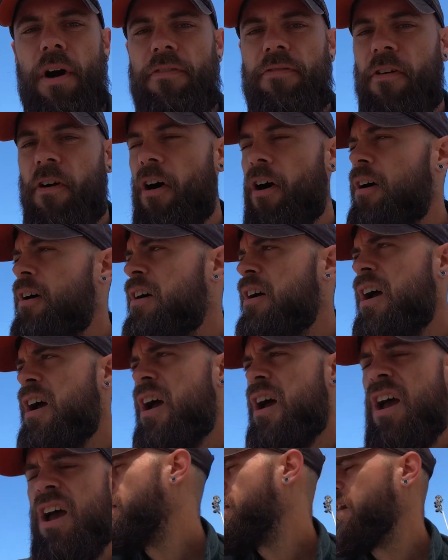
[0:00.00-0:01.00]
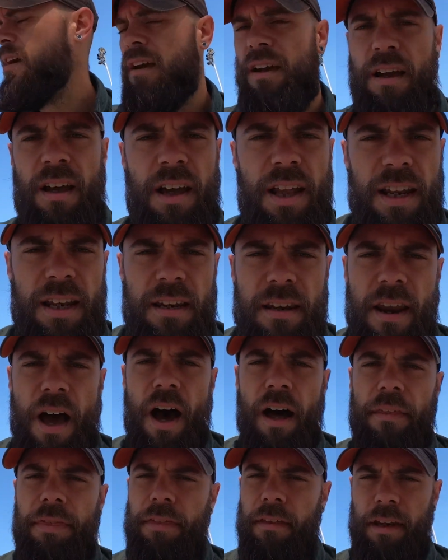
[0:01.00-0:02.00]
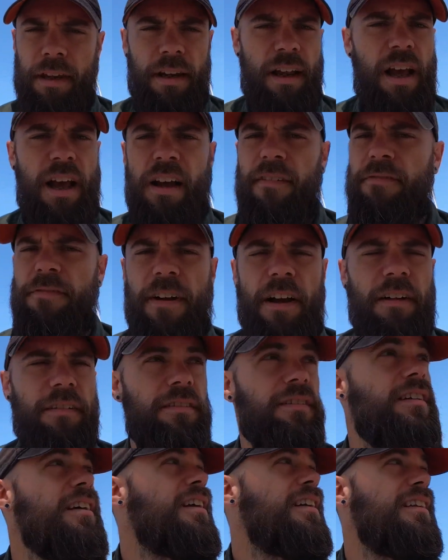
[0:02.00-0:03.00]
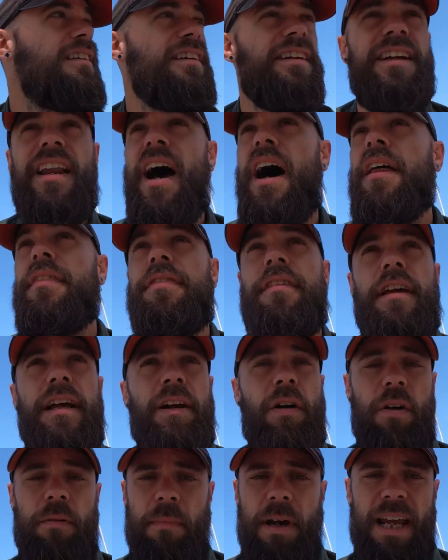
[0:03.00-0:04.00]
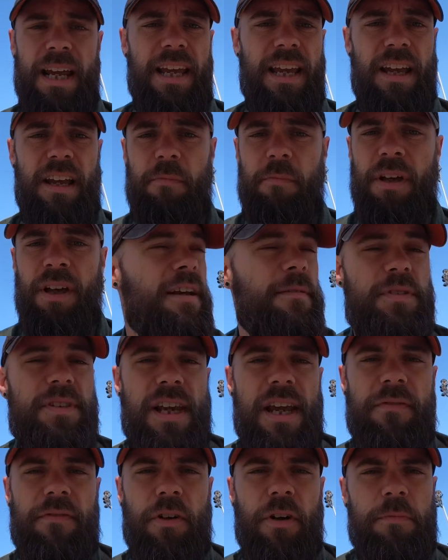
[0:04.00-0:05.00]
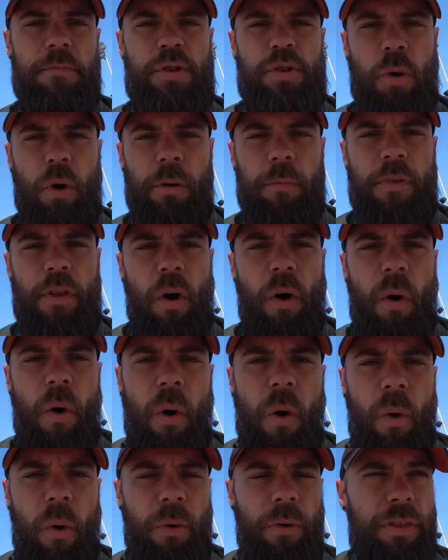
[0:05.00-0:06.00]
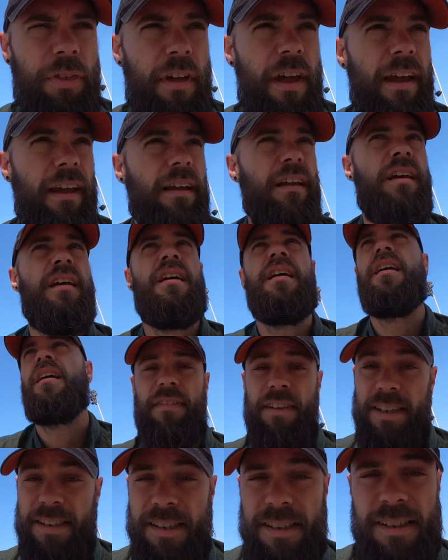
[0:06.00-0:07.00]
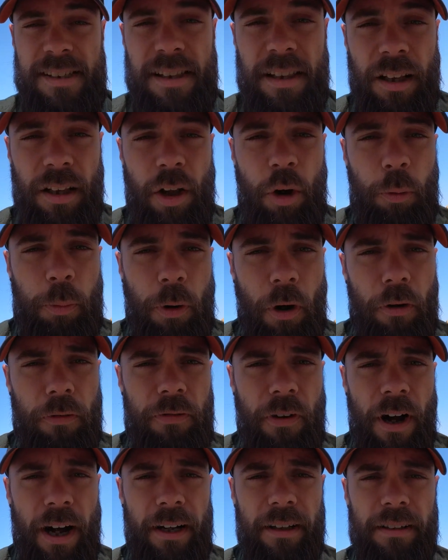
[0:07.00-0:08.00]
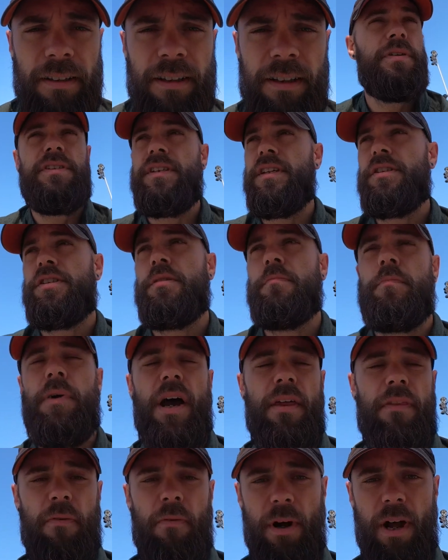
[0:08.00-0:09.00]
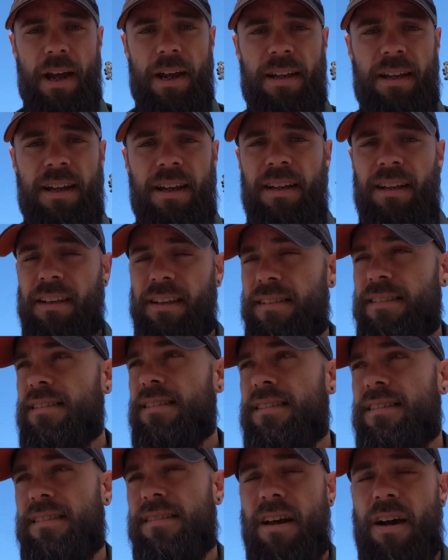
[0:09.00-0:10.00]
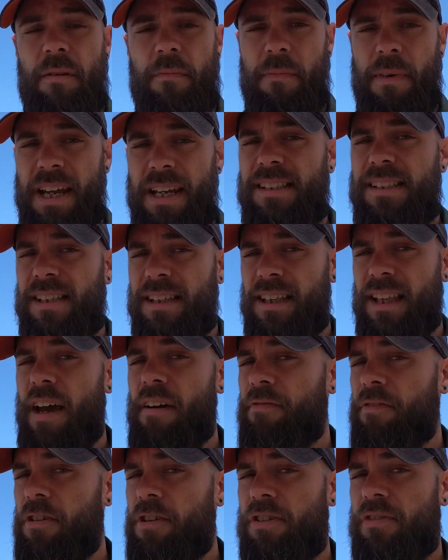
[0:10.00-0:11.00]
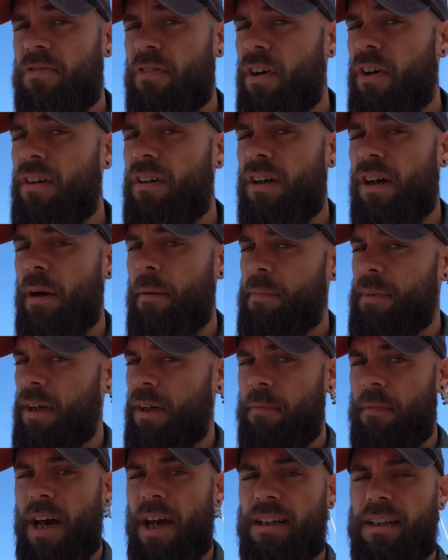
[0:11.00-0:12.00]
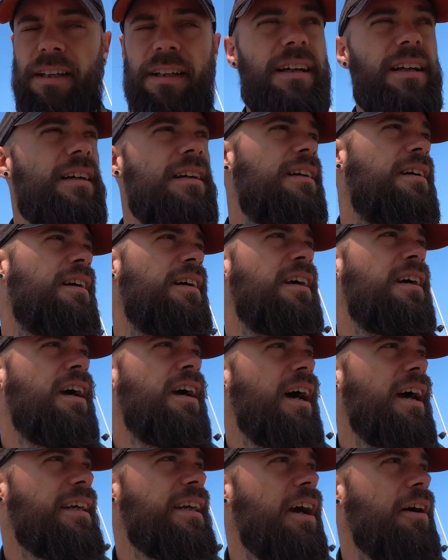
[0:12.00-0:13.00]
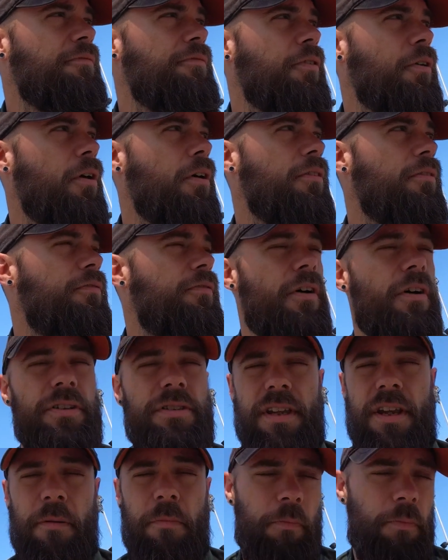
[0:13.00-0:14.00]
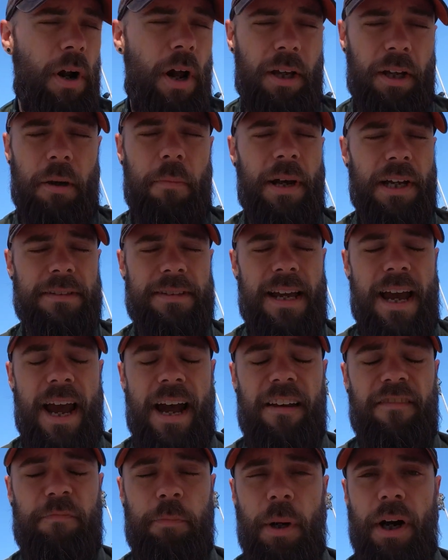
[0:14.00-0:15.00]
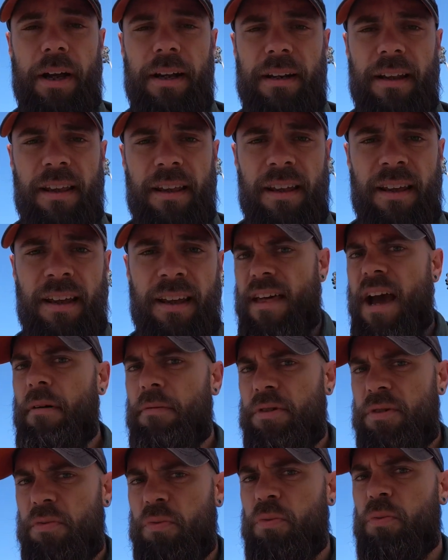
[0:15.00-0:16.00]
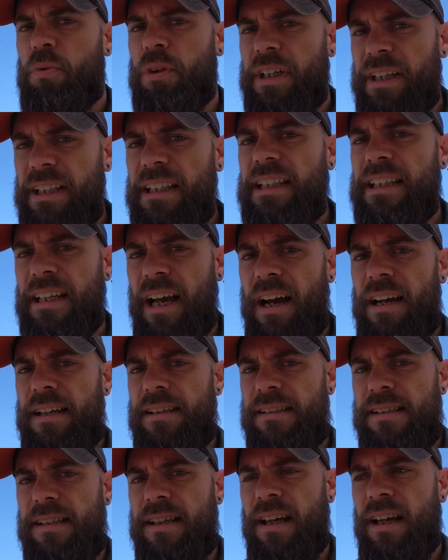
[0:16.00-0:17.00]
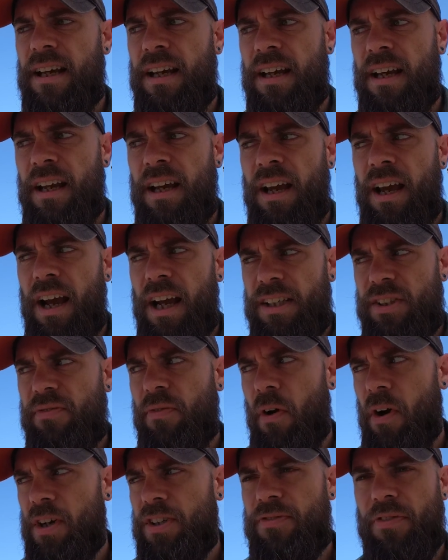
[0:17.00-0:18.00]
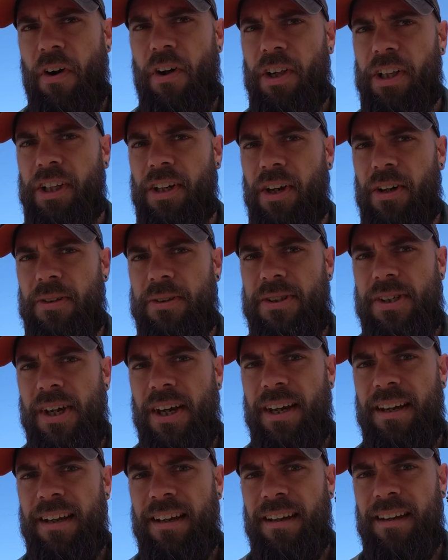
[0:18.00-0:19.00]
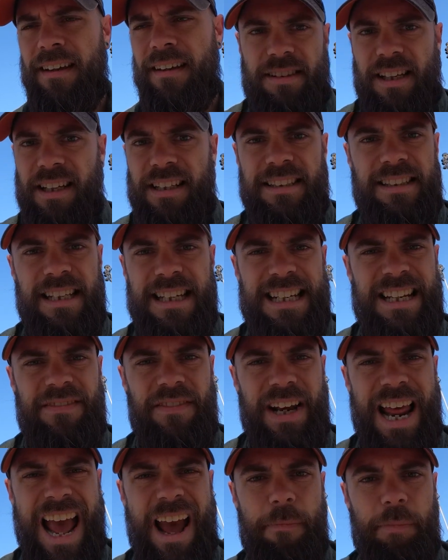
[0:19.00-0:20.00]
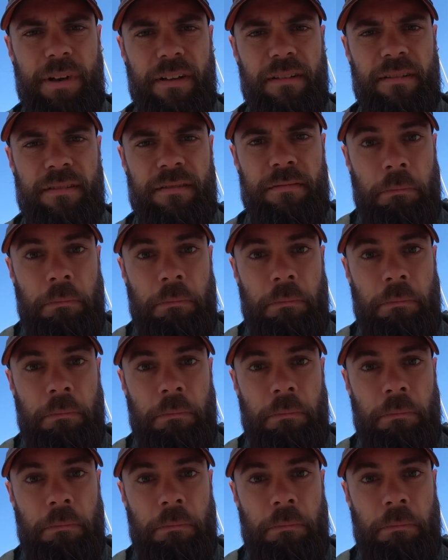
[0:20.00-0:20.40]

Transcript: I fall. Nothing. Felt nothing on my hip. The hip saver absorbed the whole thing. And this is in the low profile position, by the way. This is amazing. That first fall, I mean, I'm not going to account for all the falls that I'm probably about to have, but that was really nice as far as falling goes. It's like it didn't even happen.